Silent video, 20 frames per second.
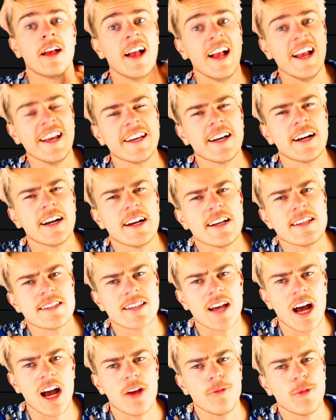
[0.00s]
Hey
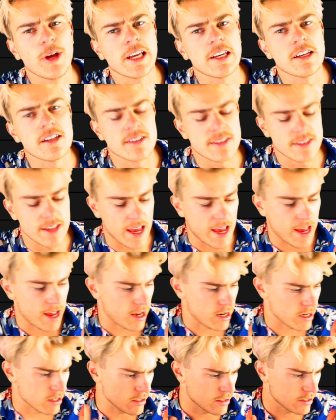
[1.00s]
guys, I'm Angus,
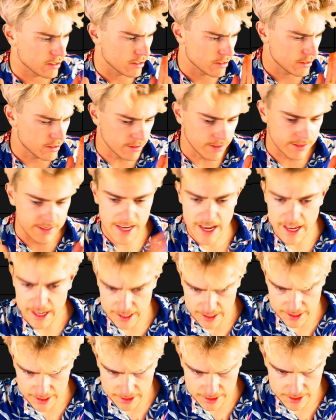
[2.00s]
and
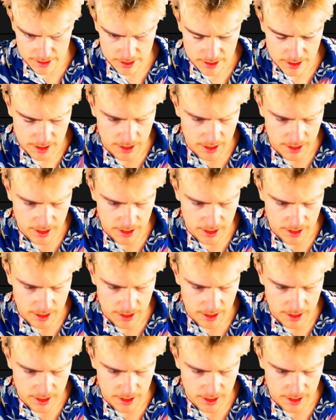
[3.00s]
today